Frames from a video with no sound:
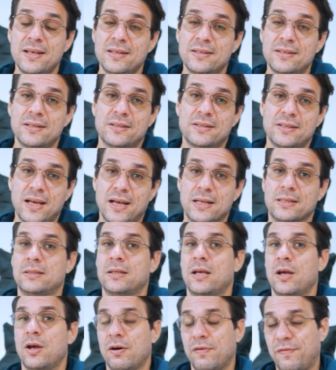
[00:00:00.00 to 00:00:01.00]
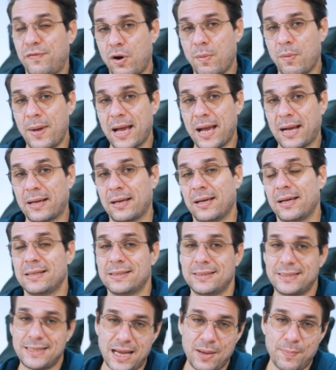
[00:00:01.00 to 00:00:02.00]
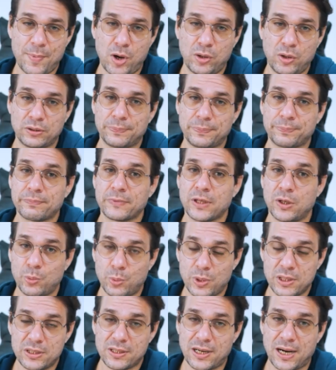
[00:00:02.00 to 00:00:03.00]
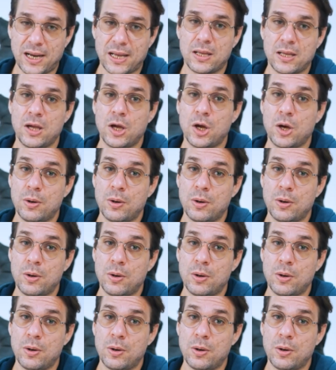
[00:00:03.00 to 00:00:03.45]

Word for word: such as fallback, timeout, retry,